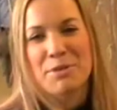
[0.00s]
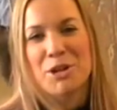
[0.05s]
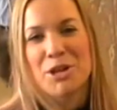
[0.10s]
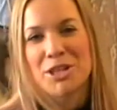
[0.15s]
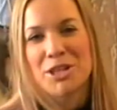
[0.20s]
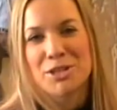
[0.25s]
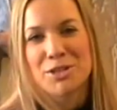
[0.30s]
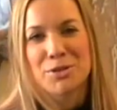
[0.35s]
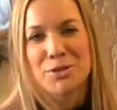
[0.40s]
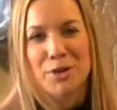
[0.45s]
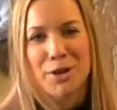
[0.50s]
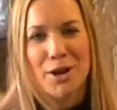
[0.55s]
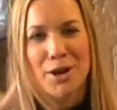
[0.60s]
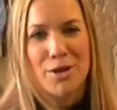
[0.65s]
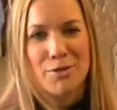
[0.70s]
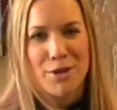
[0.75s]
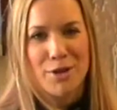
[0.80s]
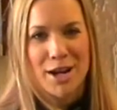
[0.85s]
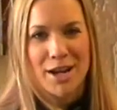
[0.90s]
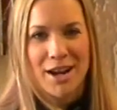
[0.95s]
period that's going
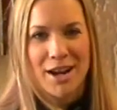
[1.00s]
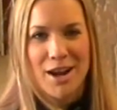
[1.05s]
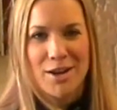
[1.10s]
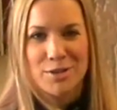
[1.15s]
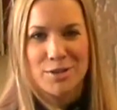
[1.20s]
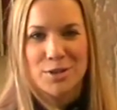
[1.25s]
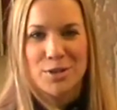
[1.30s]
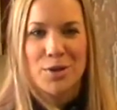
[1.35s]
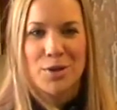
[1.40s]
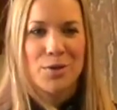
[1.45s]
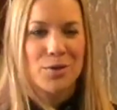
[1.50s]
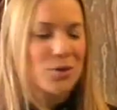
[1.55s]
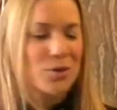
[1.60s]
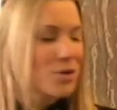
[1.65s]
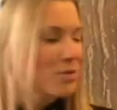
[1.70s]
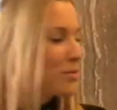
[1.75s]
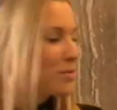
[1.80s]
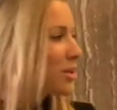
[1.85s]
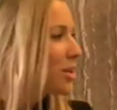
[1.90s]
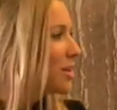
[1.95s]
on right now. So
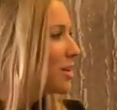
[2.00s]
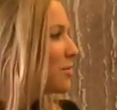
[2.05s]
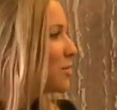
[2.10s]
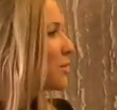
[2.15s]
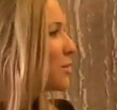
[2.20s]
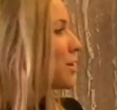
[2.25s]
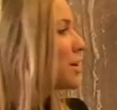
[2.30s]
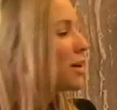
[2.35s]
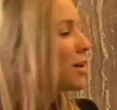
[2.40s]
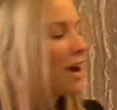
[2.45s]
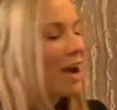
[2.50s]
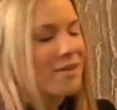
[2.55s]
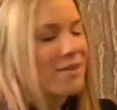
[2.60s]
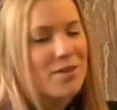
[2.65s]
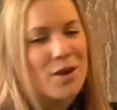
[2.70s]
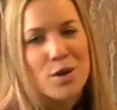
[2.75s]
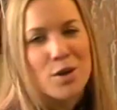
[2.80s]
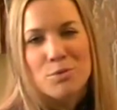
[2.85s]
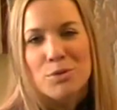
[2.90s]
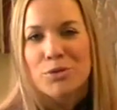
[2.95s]
normally if we were here a
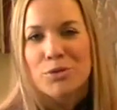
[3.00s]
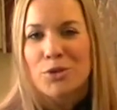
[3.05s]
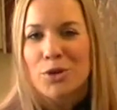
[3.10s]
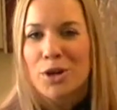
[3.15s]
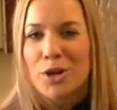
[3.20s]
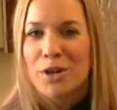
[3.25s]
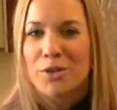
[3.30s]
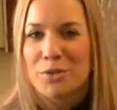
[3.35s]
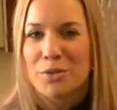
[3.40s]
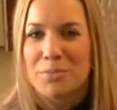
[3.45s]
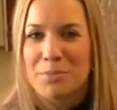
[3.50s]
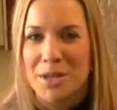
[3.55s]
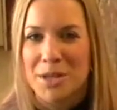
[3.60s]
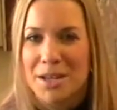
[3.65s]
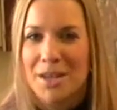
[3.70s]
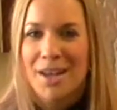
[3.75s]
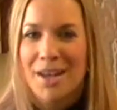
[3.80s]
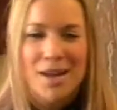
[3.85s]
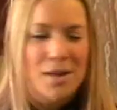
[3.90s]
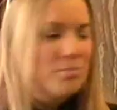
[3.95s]
half hour before, it would
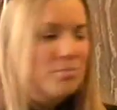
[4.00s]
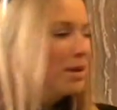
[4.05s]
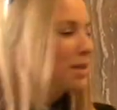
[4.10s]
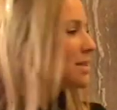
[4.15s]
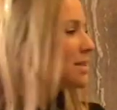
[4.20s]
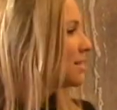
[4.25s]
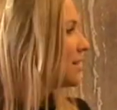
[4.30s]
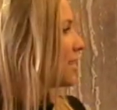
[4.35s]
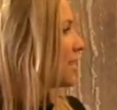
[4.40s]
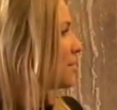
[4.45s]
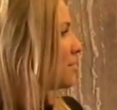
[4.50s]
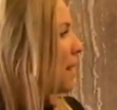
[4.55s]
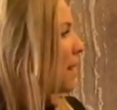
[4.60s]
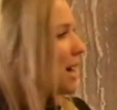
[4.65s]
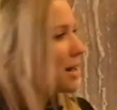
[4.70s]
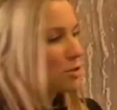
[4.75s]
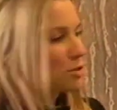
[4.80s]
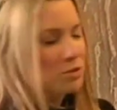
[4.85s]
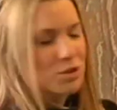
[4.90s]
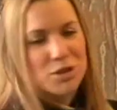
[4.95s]
be bustling and
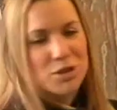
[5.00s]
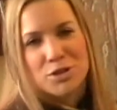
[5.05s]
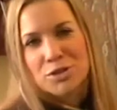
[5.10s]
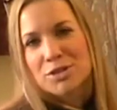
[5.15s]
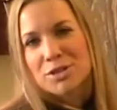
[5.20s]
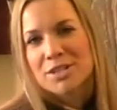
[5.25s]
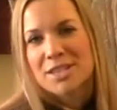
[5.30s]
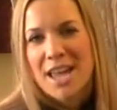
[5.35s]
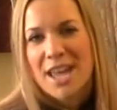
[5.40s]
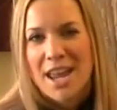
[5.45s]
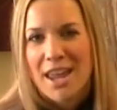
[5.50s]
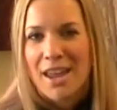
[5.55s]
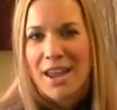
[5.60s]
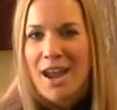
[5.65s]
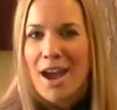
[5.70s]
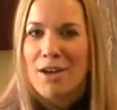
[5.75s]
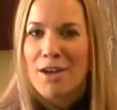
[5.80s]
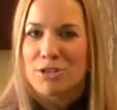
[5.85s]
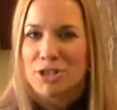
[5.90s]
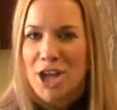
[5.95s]
packed with students
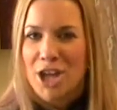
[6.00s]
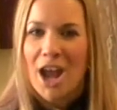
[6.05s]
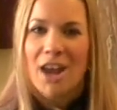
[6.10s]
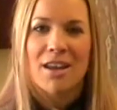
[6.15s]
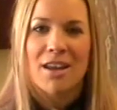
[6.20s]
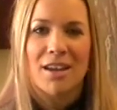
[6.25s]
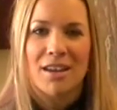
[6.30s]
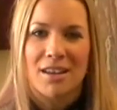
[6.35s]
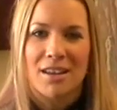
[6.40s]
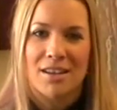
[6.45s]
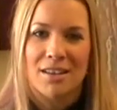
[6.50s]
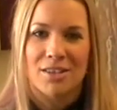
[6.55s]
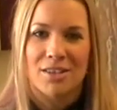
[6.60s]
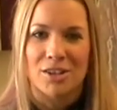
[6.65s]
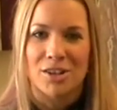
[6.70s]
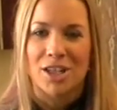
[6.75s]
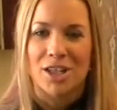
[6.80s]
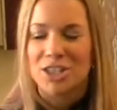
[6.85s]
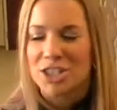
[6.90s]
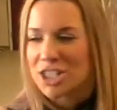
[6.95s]
hanging out, chatting, eating
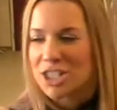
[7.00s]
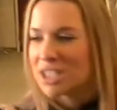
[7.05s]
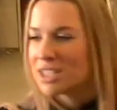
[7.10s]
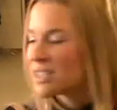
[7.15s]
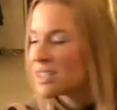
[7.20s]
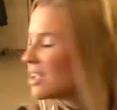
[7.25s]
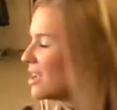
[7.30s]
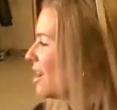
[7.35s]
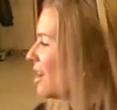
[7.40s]
their lunches.